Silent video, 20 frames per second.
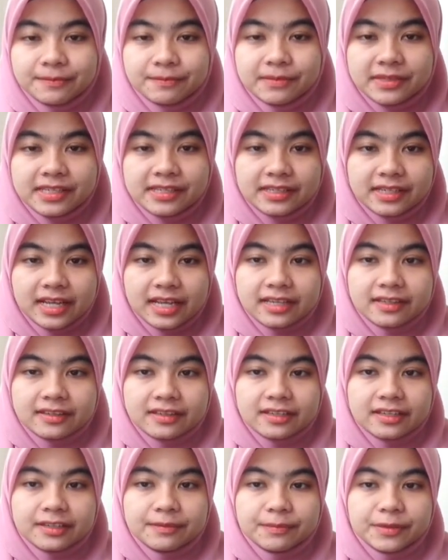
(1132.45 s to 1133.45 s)
Besides,
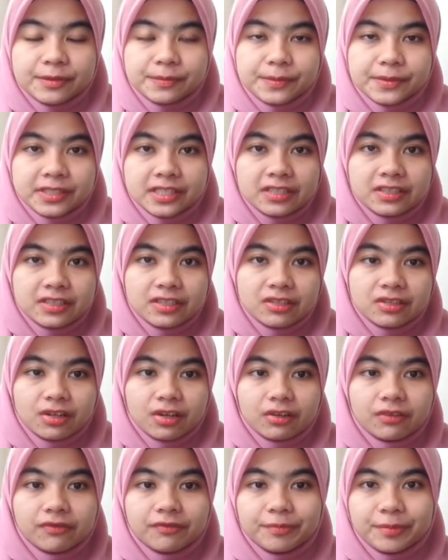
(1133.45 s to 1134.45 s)
the preparation
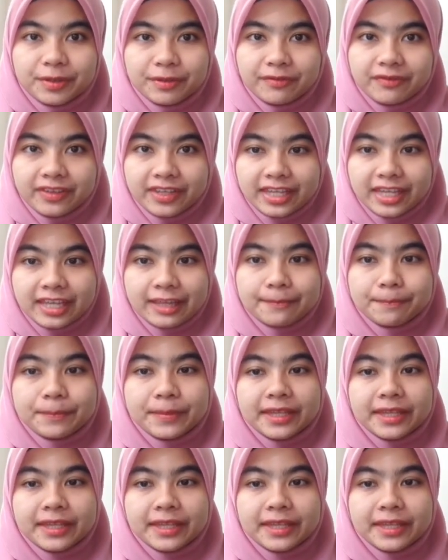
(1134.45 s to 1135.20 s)
of PVA,